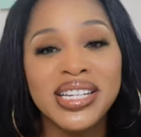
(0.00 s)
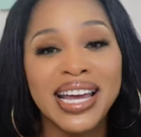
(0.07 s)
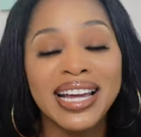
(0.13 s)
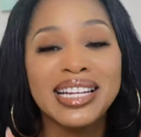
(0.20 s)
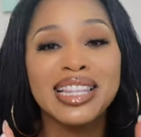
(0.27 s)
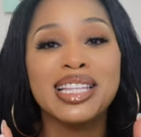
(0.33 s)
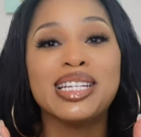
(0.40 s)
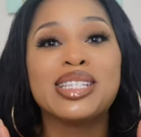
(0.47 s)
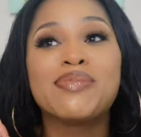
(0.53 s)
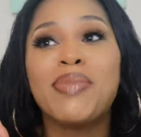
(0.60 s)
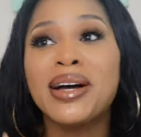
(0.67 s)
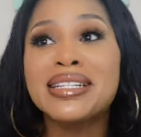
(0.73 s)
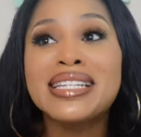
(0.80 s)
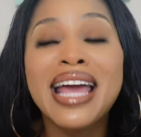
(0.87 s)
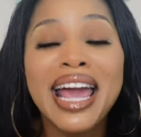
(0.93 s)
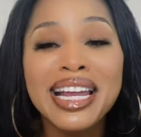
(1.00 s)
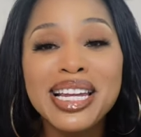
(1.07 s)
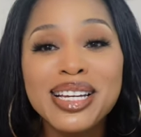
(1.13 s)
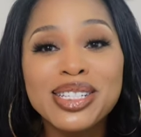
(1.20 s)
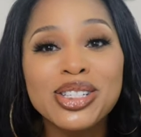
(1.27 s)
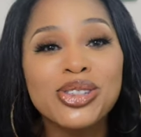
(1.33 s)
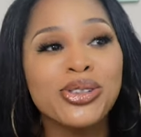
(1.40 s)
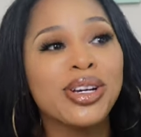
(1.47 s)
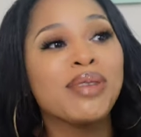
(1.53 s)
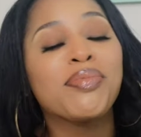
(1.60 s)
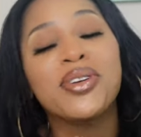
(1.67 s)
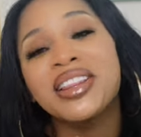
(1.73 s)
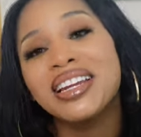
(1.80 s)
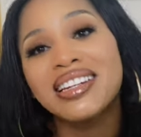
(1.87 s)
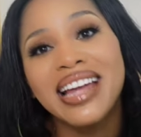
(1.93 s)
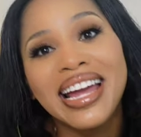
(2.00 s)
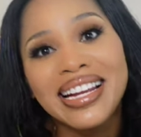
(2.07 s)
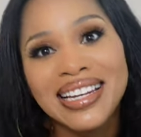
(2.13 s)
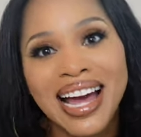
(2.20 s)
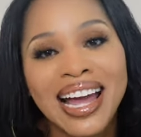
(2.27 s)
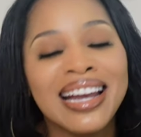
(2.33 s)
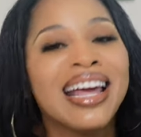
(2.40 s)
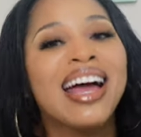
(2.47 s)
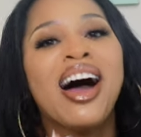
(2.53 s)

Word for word: date, the spontaneous trip, or the late night